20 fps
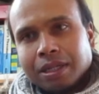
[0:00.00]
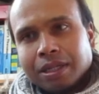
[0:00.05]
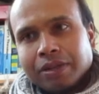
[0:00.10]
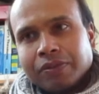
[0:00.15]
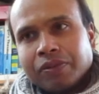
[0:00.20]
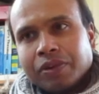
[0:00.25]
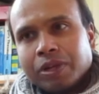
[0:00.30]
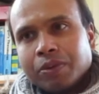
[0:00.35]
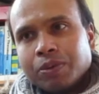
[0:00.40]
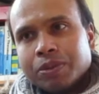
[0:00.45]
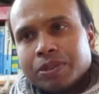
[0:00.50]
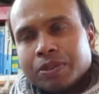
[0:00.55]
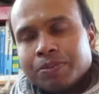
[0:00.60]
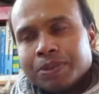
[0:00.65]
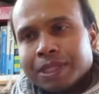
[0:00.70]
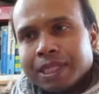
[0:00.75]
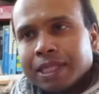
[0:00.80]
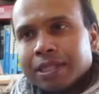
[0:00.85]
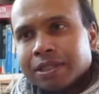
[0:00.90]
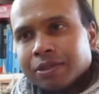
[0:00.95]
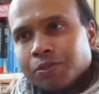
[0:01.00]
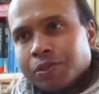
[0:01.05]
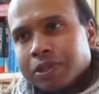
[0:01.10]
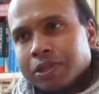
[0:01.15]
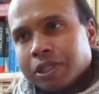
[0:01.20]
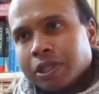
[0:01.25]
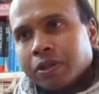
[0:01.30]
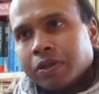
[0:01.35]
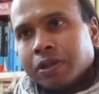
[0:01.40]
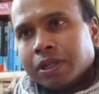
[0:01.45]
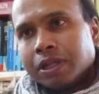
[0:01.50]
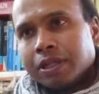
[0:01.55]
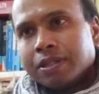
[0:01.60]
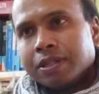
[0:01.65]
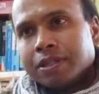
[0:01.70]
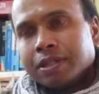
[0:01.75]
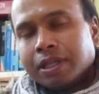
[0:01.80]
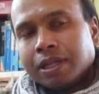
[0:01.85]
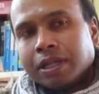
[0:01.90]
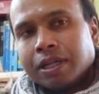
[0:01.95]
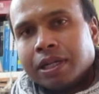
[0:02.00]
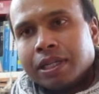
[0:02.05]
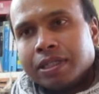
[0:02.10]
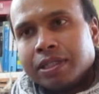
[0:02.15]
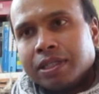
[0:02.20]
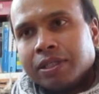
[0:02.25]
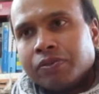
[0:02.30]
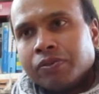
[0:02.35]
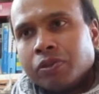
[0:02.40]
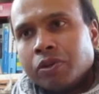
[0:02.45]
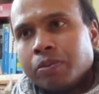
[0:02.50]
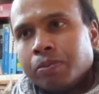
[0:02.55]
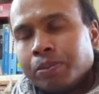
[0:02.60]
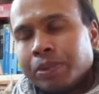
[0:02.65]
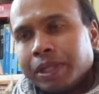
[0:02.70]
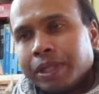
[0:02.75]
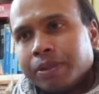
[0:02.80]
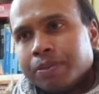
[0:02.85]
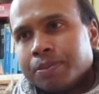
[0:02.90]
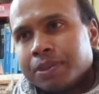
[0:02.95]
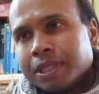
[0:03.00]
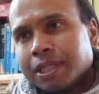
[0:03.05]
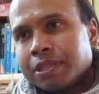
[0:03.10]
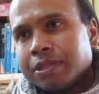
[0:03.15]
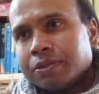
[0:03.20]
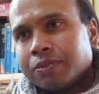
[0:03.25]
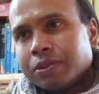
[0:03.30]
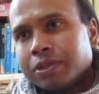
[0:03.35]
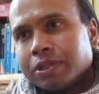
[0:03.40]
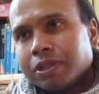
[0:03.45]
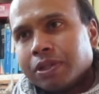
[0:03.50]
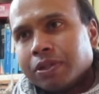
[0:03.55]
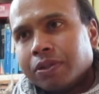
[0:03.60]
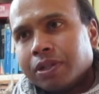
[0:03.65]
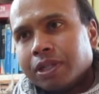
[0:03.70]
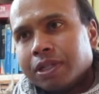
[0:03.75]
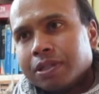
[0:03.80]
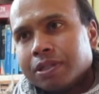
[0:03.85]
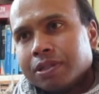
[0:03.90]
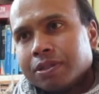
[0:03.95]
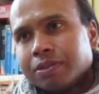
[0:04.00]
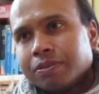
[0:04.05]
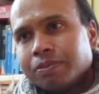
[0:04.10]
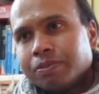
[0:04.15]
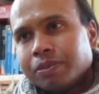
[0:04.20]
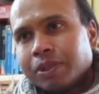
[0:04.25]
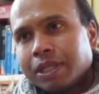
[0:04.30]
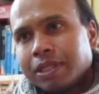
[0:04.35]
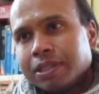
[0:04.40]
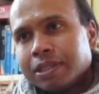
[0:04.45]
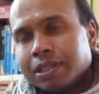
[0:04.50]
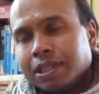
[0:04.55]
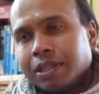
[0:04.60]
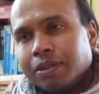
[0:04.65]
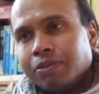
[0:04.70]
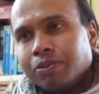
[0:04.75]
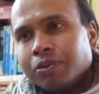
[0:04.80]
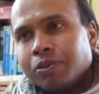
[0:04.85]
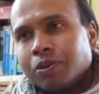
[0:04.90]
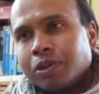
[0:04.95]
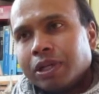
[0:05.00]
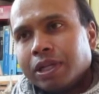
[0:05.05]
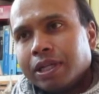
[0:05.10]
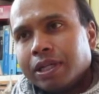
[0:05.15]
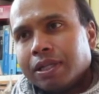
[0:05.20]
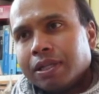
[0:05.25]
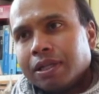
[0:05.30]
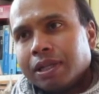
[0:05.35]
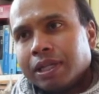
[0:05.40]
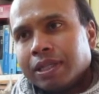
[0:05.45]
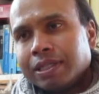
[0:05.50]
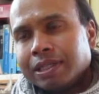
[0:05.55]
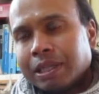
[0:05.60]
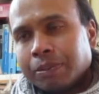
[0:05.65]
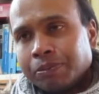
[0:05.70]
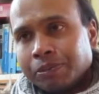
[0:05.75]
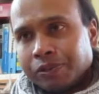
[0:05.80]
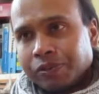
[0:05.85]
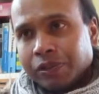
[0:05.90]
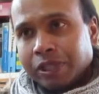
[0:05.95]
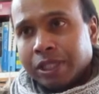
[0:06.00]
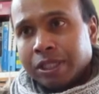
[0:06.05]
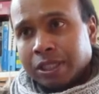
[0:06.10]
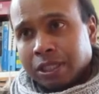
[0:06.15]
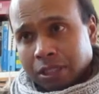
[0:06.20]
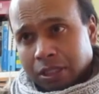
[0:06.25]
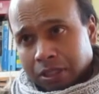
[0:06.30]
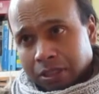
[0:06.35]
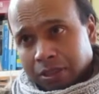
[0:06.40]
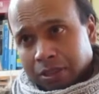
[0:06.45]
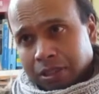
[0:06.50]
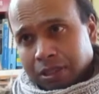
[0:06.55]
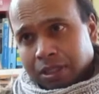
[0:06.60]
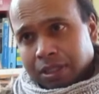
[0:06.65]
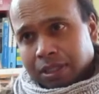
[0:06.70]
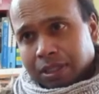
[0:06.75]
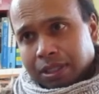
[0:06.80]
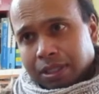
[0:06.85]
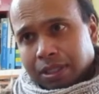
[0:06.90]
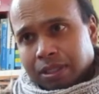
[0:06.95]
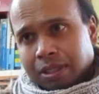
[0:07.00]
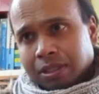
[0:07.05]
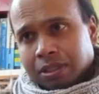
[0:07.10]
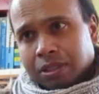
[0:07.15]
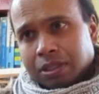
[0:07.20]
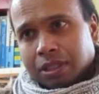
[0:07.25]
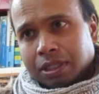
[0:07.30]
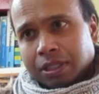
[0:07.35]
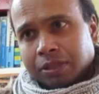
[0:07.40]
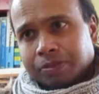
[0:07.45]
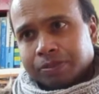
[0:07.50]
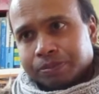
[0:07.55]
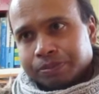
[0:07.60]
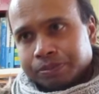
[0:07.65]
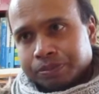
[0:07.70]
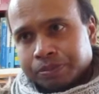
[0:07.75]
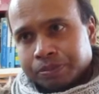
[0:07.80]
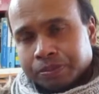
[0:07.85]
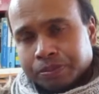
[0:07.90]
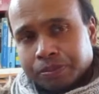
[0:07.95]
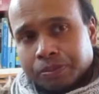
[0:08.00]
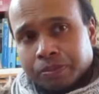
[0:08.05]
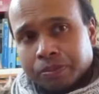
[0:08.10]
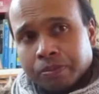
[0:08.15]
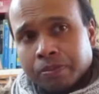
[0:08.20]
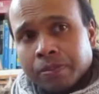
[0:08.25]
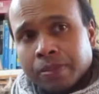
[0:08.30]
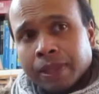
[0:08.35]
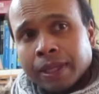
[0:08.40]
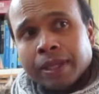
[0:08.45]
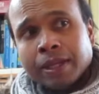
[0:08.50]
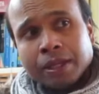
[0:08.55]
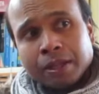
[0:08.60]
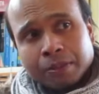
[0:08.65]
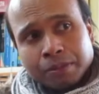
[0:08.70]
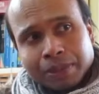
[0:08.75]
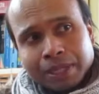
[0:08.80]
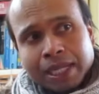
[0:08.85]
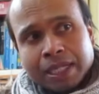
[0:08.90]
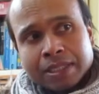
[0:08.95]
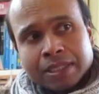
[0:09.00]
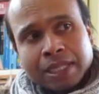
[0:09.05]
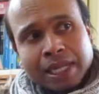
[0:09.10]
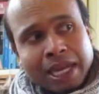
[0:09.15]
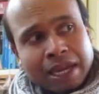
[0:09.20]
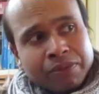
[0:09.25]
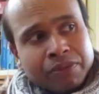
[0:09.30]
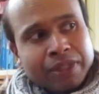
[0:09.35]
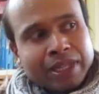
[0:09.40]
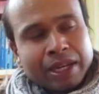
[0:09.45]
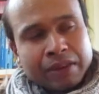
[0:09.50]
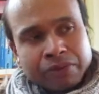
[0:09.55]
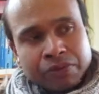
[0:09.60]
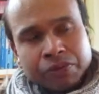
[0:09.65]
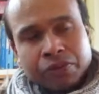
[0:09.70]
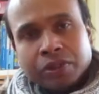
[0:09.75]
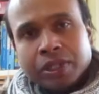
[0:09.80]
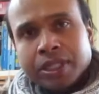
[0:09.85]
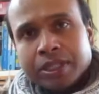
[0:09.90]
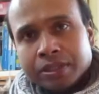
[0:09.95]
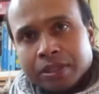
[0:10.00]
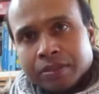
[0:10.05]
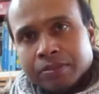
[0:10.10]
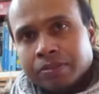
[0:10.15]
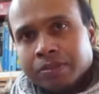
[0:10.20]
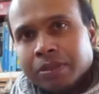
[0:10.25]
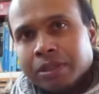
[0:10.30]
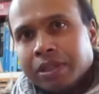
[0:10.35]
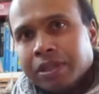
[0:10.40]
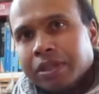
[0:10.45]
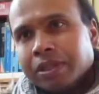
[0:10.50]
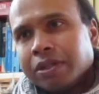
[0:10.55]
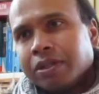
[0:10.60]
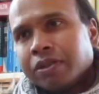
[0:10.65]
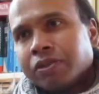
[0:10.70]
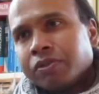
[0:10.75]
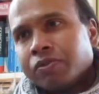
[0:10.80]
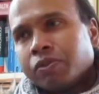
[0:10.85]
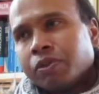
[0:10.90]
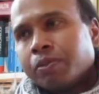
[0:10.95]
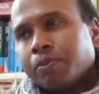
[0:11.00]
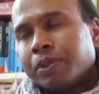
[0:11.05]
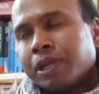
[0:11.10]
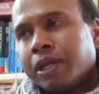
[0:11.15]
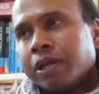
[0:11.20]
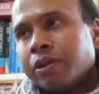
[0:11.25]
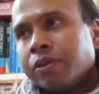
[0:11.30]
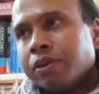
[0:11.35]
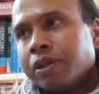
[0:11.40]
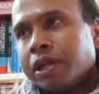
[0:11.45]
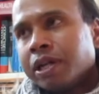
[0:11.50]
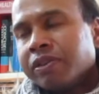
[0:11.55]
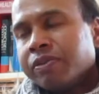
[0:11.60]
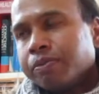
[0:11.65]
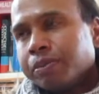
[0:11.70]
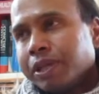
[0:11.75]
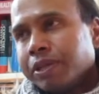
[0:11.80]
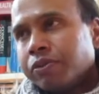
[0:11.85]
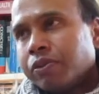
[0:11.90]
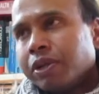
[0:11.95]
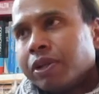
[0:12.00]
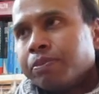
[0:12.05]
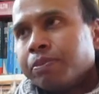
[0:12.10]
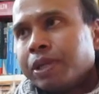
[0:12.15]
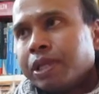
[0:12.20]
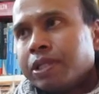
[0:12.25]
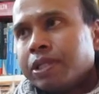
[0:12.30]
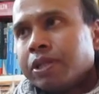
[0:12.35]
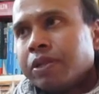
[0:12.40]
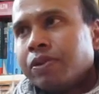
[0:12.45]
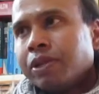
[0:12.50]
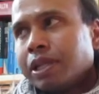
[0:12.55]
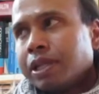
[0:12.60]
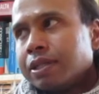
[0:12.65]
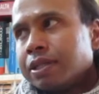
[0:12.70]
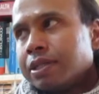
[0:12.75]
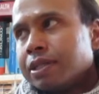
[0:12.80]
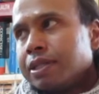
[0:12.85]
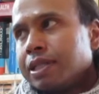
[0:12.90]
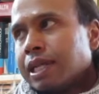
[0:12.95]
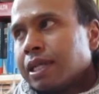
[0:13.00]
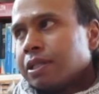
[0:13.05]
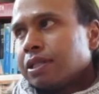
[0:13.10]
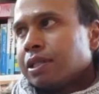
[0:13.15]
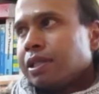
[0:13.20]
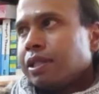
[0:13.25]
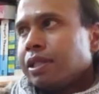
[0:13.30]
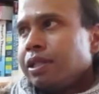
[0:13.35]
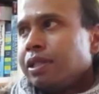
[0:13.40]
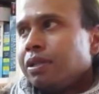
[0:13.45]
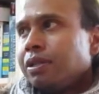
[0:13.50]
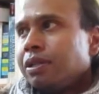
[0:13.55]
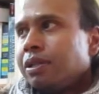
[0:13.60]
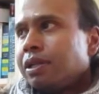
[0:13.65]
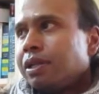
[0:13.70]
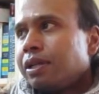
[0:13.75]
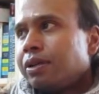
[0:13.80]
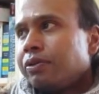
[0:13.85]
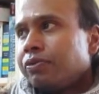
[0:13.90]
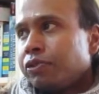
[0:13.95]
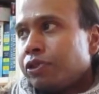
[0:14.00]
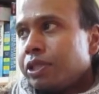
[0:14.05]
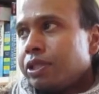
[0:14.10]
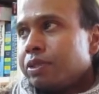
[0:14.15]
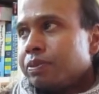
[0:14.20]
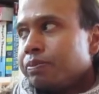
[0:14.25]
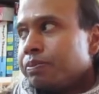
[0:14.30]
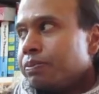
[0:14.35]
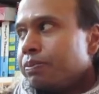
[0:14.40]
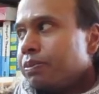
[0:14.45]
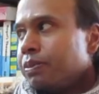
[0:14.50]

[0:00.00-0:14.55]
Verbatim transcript: if I was obsessed with donuts, the idea of not being obsessed with donuts might seem quite like deprivation initially. But actually having that freedom from my whole life being run by donuts is actually freedom.